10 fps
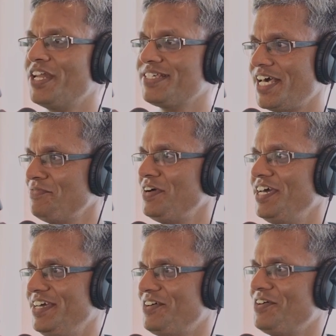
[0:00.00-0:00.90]
when a
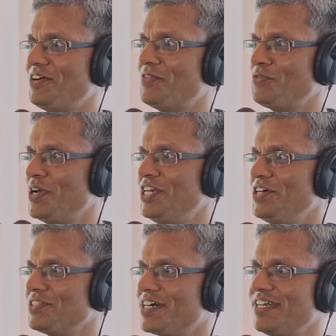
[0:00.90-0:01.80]
sci-fi of
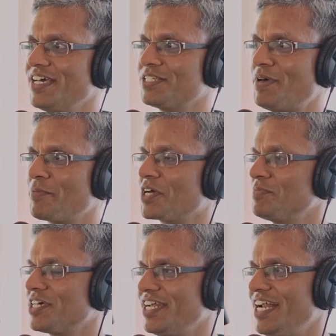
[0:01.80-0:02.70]
twenty or thirty years back
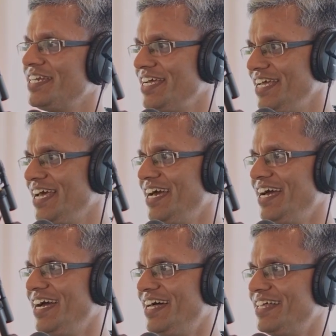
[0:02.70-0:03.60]
becomes a reality,
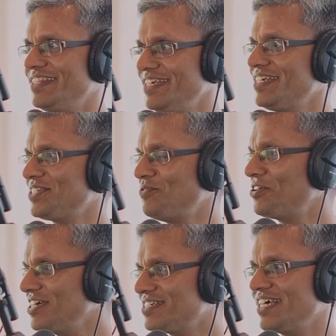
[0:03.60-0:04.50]
this is
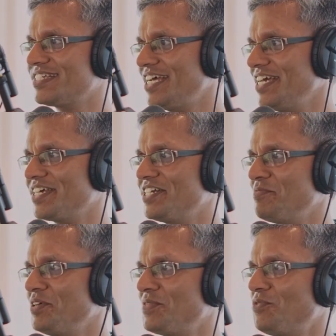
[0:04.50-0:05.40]
what is exciting,
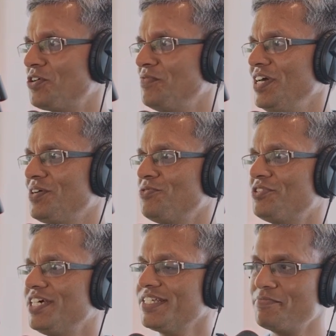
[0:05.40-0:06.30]
right? I mean, what we
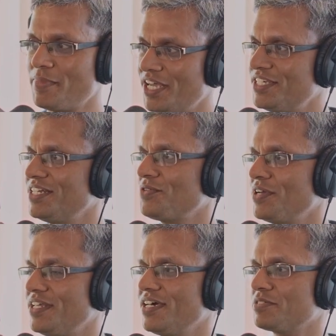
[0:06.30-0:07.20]
could just imagine
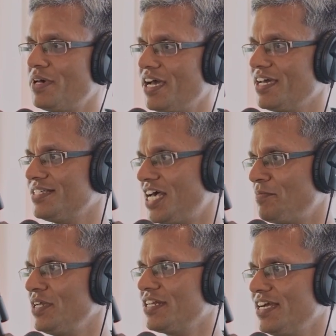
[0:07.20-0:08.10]
twenty years back is
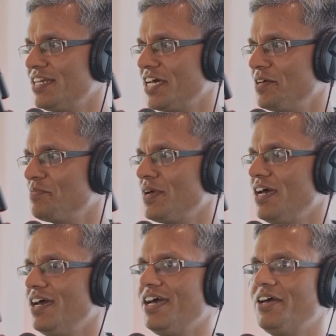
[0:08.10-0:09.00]
happening real time
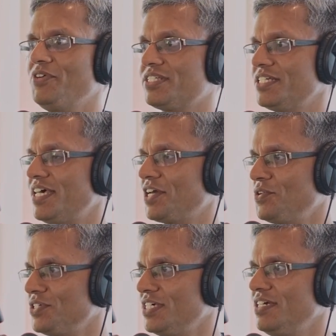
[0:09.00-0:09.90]
with such
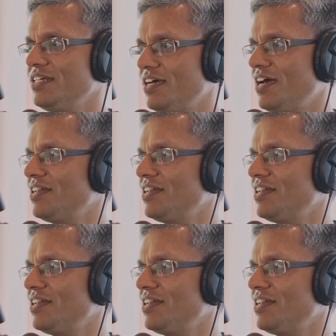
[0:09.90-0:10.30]
accuracy.